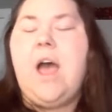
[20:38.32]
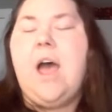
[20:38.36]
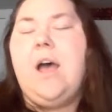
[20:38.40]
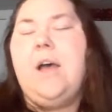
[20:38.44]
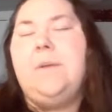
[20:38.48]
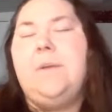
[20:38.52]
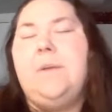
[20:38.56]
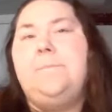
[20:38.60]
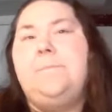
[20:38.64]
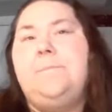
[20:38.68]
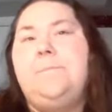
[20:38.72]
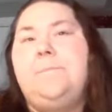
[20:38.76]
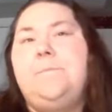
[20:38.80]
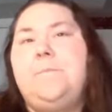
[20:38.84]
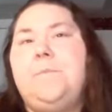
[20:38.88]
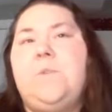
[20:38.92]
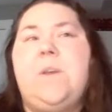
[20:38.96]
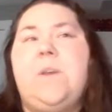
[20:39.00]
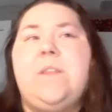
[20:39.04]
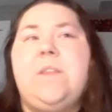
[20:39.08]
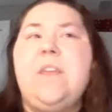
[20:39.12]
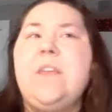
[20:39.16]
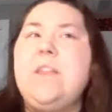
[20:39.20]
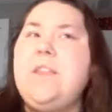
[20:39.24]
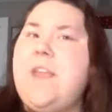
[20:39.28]
So
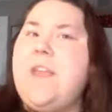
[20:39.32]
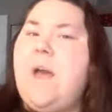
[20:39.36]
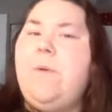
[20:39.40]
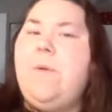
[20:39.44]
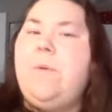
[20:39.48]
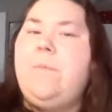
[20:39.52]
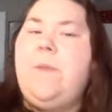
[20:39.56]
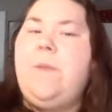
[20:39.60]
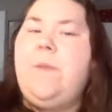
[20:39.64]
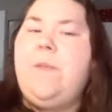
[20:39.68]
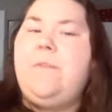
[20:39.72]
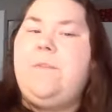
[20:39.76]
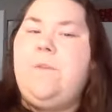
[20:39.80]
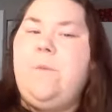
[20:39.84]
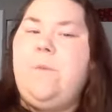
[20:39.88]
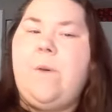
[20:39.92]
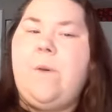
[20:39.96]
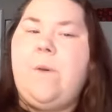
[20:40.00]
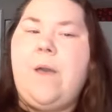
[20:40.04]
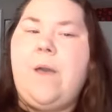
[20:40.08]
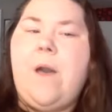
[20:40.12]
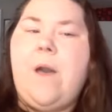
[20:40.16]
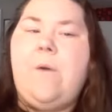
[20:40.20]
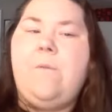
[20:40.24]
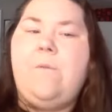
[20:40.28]
I think that would be
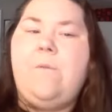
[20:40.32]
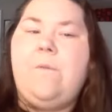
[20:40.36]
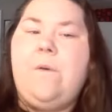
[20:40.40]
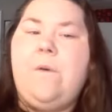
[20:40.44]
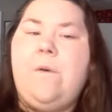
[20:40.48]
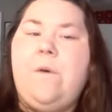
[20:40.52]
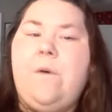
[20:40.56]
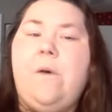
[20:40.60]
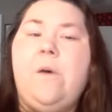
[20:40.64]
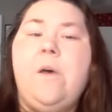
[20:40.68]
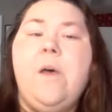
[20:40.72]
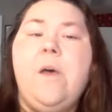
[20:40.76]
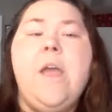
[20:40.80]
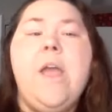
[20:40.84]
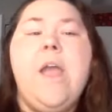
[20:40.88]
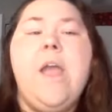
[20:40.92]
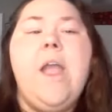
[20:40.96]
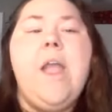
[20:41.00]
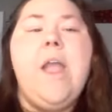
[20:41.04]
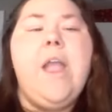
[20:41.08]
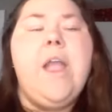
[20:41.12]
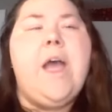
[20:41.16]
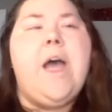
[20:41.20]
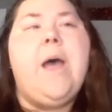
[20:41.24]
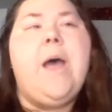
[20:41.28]
super helpful.
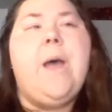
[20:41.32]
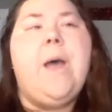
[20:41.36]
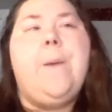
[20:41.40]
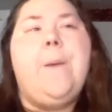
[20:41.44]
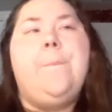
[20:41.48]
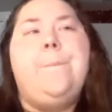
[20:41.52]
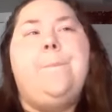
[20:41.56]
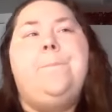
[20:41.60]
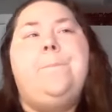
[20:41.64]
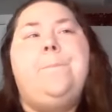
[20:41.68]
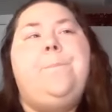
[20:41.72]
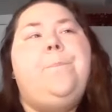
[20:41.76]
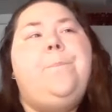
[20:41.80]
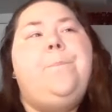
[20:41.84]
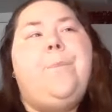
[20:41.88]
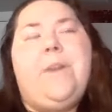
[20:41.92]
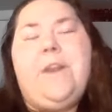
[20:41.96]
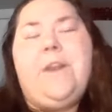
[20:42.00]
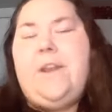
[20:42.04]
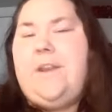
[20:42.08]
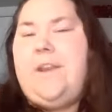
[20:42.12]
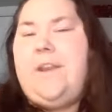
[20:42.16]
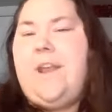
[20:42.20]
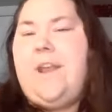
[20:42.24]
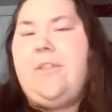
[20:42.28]

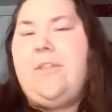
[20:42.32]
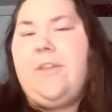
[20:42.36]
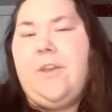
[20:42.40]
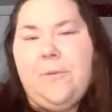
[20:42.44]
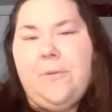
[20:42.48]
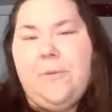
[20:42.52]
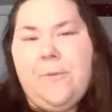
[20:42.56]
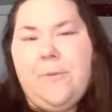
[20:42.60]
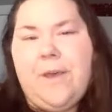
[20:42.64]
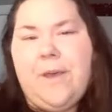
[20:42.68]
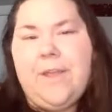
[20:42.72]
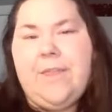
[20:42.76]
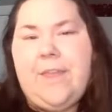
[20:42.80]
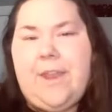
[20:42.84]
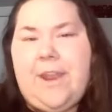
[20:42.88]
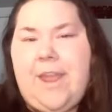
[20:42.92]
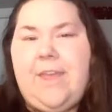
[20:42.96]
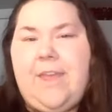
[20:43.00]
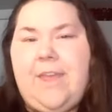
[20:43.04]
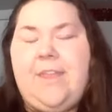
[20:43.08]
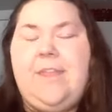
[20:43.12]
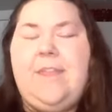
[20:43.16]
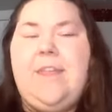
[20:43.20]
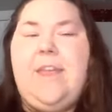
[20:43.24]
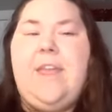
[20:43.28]
But another one that
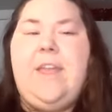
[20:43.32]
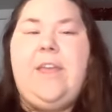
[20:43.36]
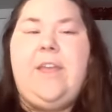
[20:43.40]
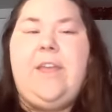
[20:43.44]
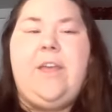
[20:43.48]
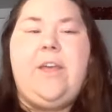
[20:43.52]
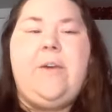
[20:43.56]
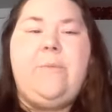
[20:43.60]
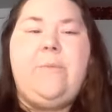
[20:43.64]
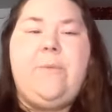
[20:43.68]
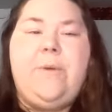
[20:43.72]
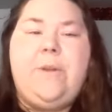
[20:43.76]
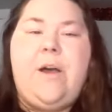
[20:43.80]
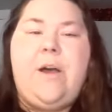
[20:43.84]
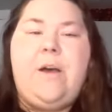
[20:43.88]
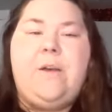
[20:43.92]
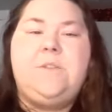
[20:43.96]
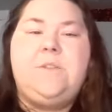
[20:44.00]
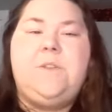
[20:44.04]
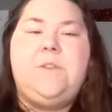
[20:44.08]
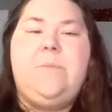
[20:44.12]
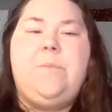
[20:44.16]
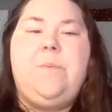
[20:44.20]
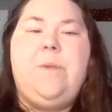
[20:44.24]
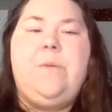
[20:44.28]
I think would
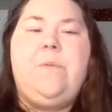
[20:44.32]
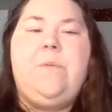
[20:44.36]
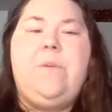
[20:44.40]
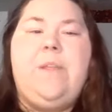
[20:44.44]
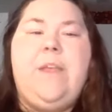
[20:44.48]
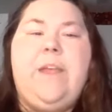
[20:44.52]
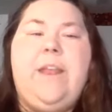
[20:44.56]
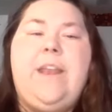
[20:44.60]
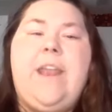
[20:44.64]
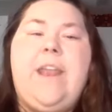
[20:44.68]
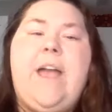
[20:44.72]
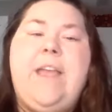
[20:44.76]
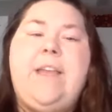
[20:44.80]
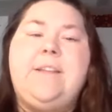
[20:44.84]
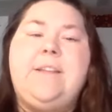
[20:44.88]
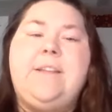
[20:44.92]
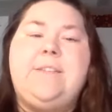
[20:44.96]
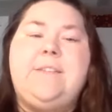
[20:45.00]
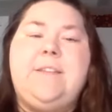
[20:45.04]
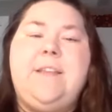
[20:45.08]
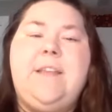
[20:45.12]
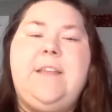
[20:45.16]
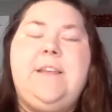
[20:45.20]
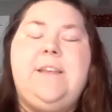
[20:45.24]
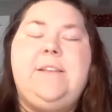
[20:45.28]
also be really
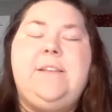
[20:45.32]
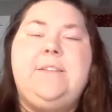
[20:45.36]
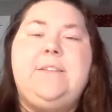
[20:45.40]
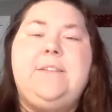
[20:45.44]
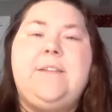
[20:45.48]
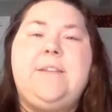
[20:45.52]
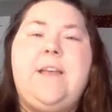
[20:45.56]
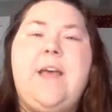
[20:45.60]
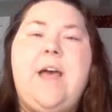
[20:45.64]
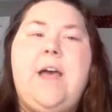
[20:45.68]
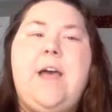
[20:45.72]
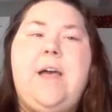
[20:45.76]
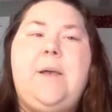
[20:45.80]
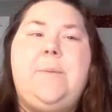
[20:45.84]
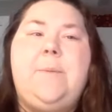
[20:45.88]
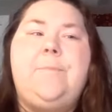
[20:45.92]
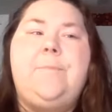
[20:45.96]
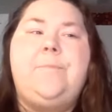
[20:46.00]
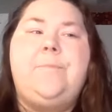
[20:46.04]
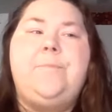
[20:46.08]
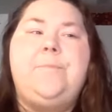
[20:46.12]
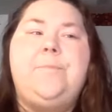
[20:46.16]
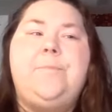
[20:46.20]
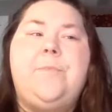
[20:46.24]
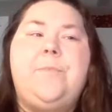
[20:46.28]
nice is
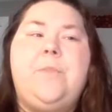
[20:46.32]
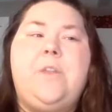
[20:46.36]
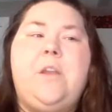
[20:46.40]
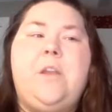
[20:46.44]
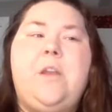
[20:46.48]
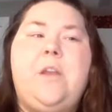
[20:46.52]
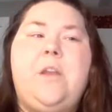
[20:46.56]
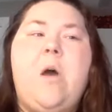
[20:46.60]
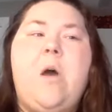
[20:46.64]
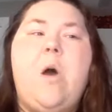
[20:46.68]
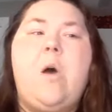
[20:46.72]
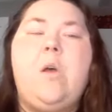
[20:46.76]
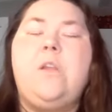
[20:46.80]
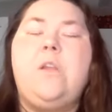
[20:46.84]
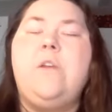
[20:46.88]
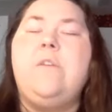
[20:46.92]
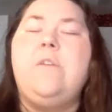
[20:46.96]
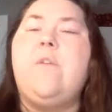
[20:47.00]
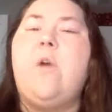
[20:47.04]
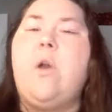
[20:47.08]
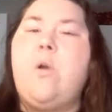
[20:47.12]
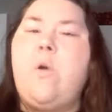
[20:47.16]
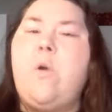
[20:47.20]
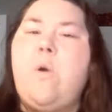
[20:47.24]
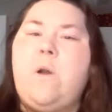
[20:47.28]
all of
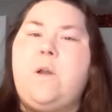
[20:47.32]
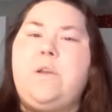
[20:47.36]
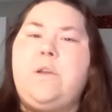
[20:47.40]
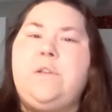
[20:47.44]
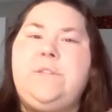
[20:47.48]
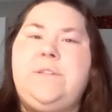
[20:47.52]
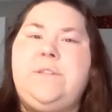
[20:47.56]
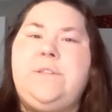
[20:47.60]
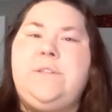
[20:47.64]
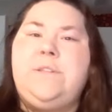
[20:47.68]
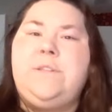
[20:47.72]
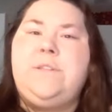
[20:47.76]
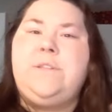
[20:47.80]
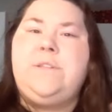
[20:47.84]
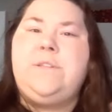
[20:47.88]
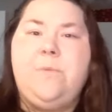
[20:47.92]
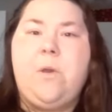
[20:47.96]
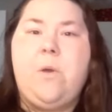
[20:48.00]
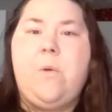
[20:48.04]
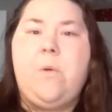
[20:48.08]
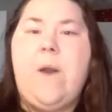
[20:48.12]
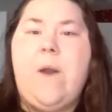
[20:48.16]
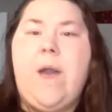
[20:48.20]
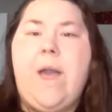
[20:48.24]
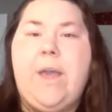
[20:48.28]
our courses
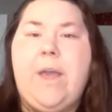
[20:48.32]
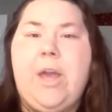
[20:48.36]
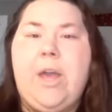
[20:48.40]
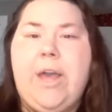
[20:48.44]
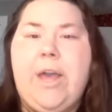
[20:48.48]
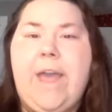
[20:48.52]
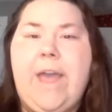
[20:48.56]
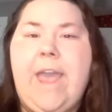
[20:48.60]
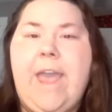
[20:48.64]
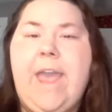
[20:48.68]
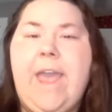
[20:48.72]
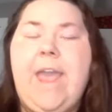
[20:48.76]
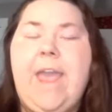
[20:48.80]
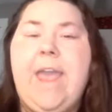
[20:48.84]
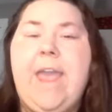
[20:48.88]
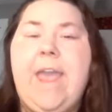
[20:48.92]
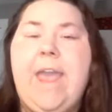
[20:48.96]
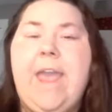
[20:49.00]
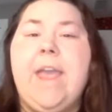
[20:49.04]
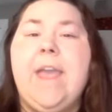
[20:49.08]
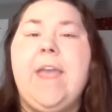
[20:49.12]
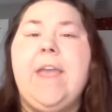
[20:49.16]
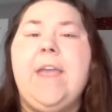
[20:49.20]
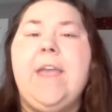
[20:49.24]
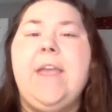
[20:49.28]
require
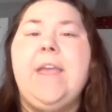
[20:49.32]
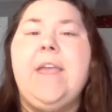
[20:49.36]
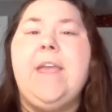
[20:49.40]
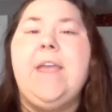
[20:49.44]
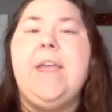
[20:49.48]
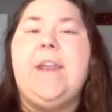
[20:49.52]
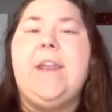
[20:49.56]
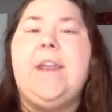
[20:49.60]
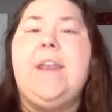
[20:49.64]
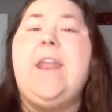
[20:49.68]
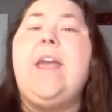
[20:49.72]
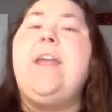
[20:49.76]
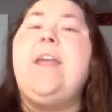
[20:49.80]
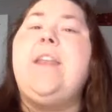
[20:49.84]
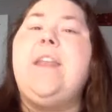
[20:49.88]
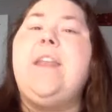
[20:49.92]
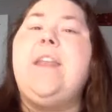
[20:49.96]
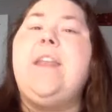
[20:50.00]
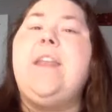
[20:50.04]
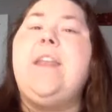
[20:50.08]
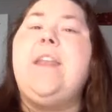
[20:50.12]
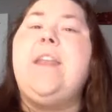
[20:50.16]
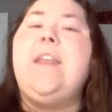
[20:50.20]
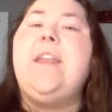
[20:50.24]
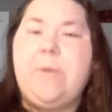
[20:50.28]
a
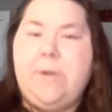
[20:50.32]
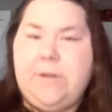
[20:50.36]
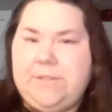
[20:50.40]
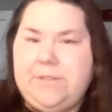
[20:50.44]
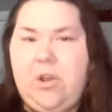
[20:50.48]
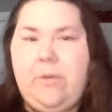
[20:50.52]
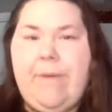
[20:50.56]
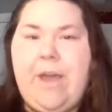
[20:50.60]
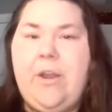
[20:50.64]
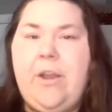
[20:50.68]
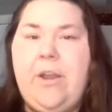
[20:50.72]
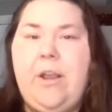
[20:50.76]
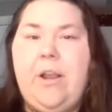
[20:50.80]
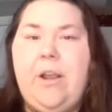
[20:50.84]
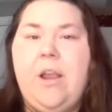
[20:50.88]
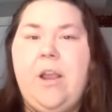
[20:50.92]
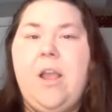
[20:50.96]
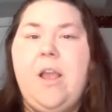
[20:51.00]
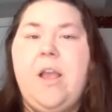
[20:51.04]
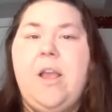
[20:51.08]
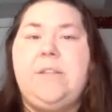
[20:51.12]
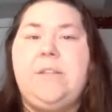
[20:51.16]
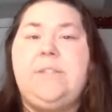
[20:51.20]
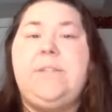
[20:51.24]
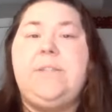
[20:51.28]
90% or better
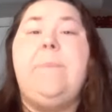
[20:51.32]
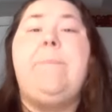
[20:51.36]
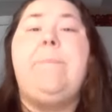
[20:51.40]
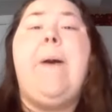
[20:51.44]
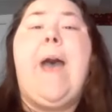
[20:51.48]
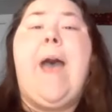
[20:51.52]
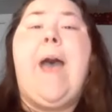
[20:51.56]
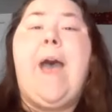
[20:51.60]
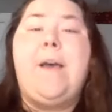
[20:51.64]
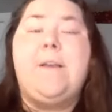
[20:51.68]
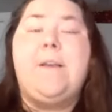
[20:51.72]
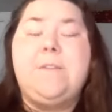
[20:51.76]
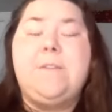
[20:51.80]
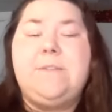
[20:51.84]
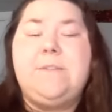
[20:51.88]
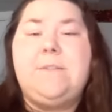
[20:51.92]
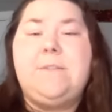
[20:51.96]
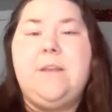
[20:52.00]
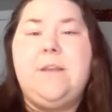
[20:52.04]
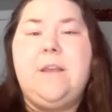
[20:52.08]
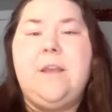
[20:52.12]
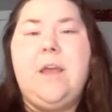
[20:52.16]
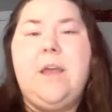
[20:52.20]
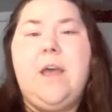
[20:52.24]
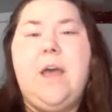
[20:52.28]
to pass.